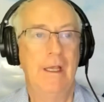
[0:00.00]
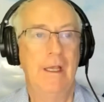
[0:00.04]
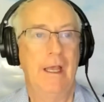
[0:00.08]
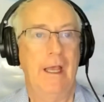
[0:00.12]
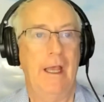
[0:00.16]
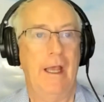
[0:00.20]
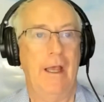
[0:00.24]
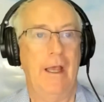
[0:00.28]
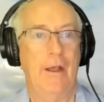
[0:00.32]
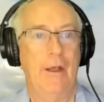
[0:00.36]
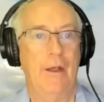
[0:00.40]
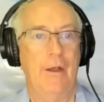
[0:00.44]

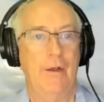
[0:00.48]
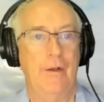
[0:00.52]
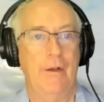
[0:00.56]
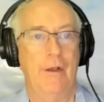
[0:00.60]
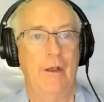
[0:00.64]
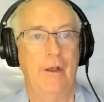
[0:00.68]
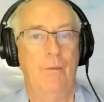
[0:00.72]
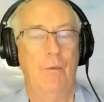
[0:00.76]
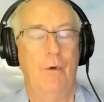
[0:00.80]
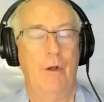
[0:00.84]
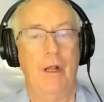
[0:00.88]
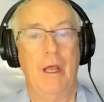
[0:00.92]
Uh,
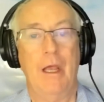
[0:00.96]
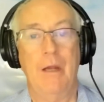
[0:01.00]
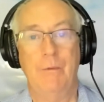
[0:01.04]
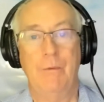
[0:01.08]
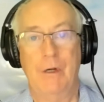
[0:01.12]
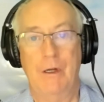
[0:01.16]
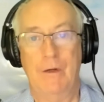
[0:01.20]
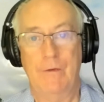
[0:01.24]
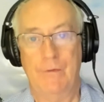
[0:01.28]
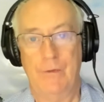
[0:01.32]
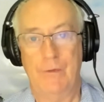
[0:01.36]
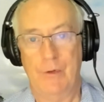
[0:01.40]
what I
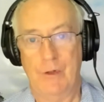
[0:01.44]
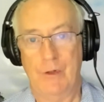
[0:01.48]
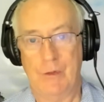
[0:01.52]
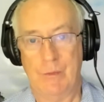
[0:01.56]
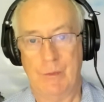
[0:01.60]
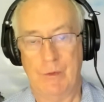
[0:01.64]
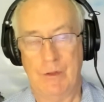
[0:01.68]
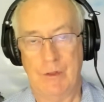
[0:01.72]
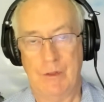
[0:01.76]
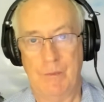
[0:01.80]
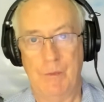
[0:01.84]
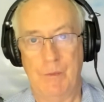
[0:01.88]
read
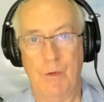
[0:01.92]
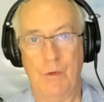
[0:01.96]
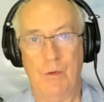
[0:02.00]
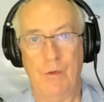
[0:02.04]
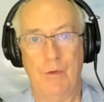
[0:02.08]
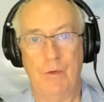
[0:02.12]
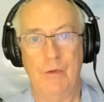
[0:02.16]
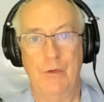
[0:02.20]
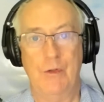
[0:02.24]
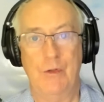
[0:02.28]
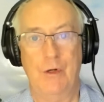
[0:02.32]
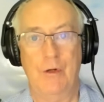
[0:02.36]
first was a book
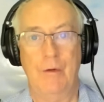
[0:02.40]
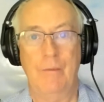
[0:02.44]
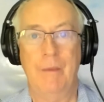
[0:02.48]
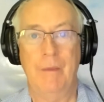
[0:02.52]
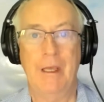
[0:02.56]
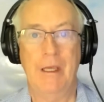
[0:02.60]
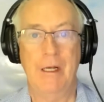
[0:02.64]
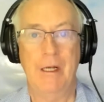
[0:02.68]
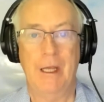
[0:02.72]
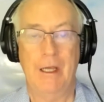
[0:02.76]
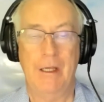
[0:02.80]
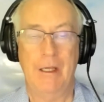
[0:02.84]
called John
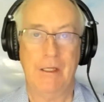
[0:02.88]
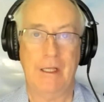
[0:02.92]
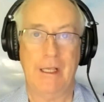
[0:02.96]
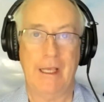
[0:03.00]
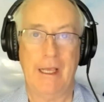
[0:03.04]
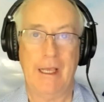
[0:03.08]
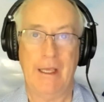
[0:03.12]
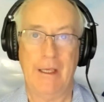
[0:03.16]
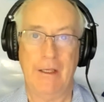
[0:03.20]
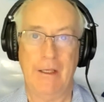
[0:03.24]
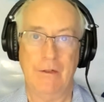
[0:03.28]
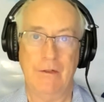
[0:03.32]
Maynard
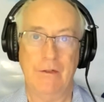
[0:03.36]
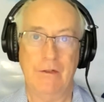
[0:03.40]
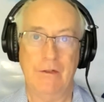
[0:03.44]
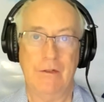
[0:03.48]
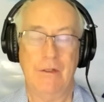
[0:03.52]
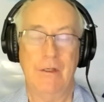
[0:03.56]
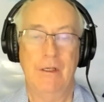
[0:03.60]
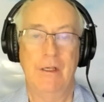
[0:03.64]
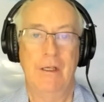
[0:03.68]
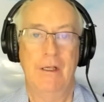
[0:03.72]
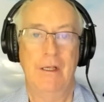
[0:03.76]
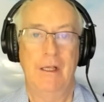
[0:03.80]

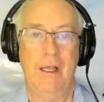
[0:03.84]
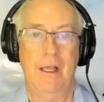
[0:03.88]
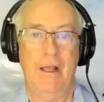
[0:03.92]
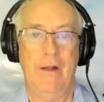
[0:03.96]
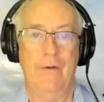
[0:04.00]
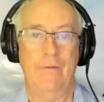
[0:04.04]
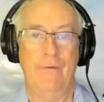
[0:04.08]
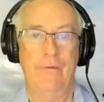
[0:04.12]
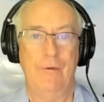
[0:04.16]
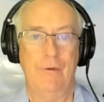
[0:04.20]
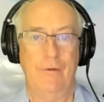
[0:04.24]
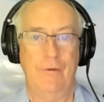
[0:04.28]
Keynes.
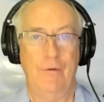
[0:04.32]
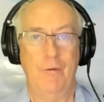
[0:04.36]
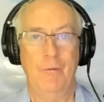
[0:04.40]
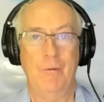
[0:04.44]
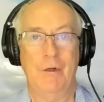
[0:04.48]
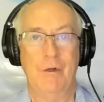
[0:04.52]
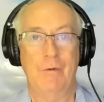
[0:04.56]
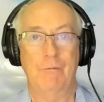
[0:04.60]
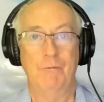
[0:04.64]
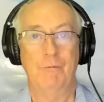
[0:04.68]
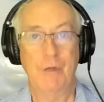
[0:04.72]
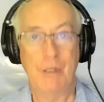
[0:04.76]
And if you
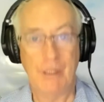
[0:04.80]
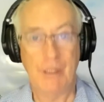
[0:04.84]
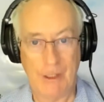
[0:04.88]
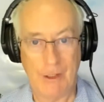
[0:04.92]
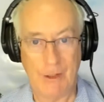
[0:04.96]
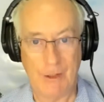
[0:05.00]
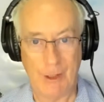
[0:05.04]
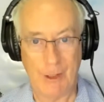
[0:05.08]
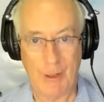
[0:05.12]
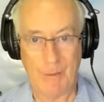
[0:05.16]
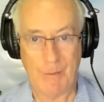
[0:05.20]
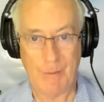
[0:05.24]
want a really
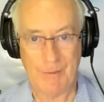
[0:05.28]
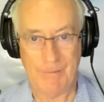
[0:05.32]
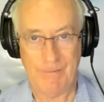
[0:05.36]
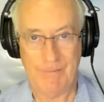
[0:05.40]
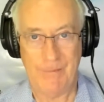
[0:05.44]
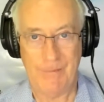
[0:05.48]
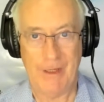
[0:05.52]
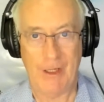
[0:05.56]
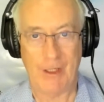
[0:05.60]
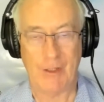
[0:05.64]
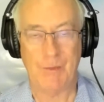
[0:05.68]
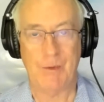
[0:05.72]
deep
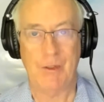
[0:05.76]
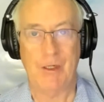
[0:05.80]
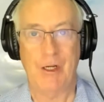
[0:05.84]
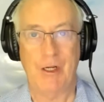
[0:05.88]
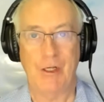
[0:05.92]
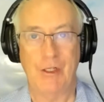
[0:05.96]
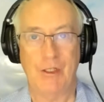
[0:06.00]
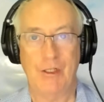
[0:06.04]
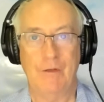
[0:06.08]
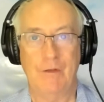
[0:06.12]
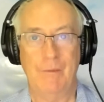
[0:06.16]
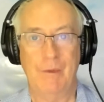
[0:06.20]

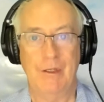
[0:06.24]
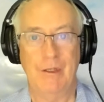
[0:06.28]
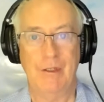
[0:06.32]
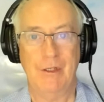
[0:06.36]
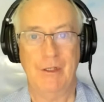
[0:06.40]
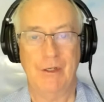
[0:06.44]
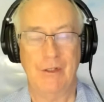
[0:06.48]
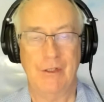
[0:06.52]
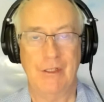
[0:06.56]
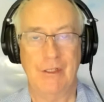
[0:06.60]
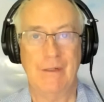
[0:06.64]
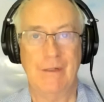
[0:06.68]
explanation of
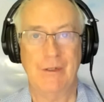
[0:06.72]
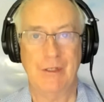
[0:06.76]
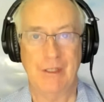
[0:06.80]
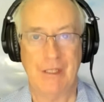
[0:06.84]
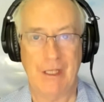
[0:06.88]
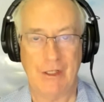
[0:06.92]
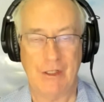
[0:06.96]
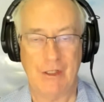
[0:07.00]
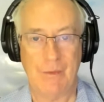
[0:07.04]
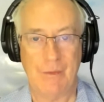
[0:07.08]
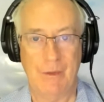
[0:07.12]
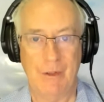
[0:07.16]
Minsky's theories,
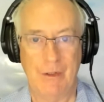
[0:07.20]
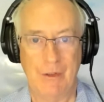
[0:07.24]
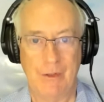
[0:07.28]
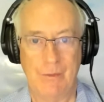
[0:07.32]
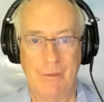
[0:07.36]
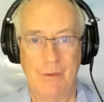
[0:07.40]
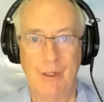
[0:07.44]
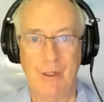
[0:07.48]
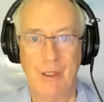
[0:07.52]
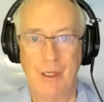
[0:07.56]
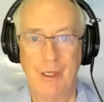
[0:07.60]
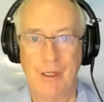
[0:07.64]
that's the one to
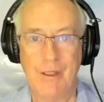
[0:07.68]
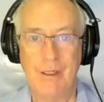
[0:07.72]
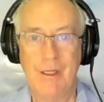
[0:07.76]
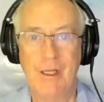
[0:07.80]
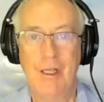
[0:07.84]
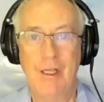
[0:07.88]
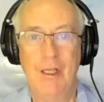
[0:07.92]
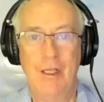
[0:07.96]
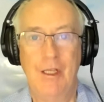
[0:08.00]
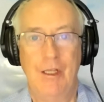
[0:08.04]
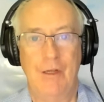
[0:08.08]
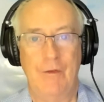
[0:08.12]
read.
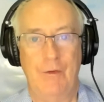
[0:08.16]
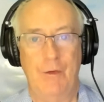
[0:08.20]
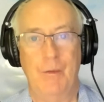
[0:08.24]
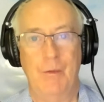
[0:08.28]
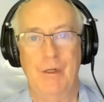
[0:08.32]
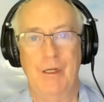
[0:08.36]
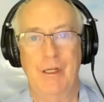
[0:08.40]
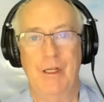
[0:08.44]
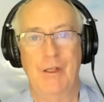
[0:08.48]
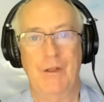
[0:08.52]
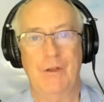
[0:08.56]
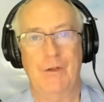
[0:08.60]
If you
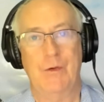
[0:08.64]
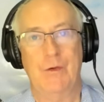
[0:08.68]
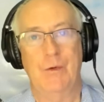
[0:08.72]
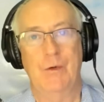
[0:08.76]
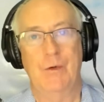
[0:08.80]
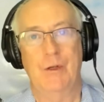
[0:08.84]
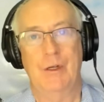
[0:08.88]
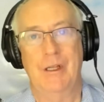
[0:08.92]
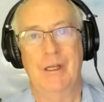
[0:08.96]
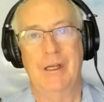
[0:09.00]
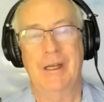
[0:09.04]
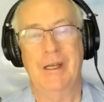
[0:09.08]
want to get
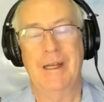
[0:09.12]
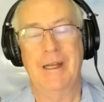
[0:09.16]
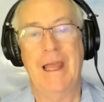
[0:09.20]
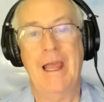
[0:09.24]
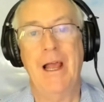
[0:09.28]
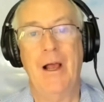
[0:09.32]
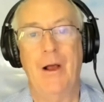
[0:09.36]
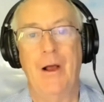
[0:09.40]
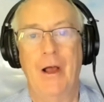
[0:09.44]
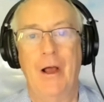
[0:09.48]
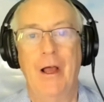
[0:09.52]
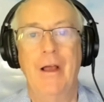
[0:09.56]
through it in an
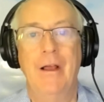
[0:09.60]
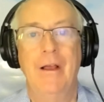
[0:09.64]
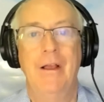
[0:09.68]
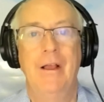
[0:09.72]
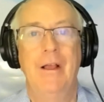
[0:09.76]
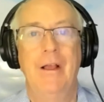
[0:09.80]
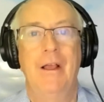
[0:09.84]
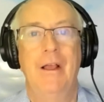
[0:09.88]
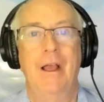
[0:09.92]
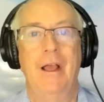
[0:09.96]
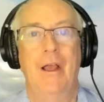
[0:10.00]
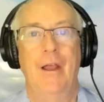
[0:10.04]
hour
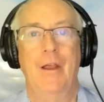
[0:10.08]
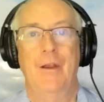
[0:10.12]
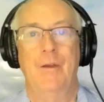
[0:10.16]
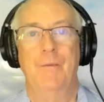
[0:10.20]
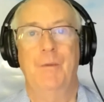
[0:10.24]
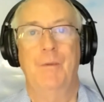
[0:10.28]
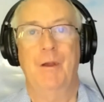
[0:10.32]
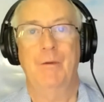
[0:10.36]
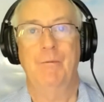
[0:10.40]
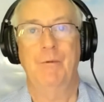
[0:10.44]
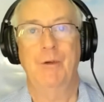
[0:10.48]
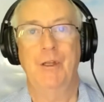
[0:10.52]
uh,
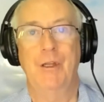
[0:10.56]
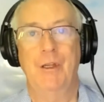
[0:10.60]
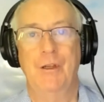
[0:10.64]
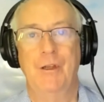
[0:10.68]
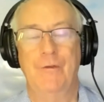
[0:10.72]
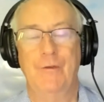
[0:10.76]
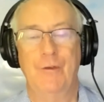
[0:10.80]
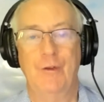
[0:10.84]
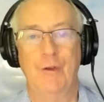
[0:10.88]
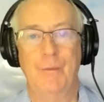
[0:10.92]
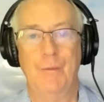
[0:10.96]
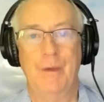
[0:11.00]
by reading
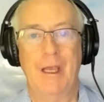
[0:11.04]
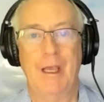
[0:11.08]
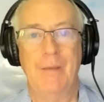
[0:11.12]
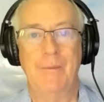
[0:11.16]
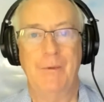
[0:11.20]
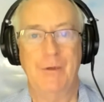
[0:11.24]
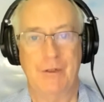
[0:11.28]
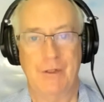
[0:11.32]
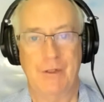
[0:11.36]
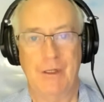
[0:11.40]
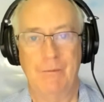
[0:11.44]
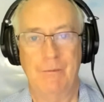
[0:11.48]
a few
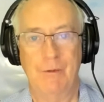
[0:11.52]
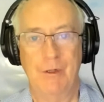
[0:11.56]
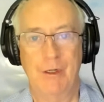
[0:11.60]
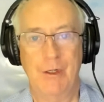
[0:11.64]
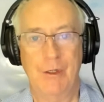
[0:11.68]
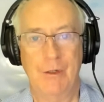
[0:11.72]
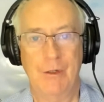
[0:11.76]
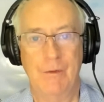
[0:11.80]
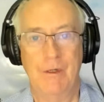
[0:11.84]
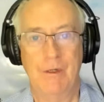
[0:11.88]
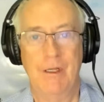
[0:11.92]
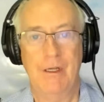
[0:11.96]
papers, then
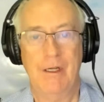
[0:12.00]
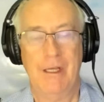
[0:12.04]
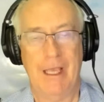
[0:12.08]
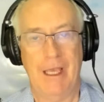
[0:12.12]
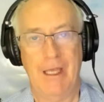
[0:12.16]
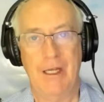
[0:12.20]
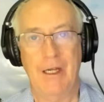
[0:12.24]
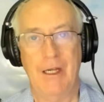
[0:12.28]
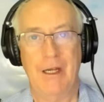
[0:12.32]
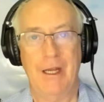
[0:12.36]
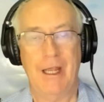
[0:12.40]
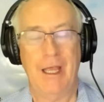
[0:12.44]
read
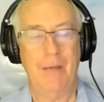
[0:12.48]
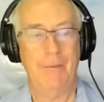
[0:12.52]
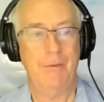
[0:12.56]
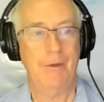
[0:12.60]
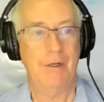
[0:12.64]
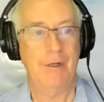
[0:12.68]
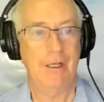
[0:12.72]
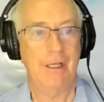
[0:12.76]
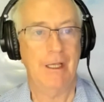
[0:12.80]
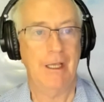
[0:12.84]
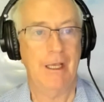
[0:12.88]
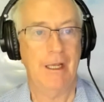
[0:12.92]
Can It
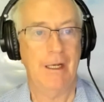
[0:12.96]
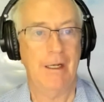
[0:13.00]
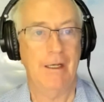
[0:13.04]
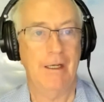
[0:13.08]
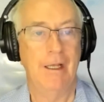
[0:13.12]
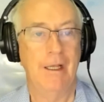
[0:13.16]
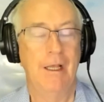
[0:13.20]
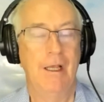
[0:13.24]
Happen Again?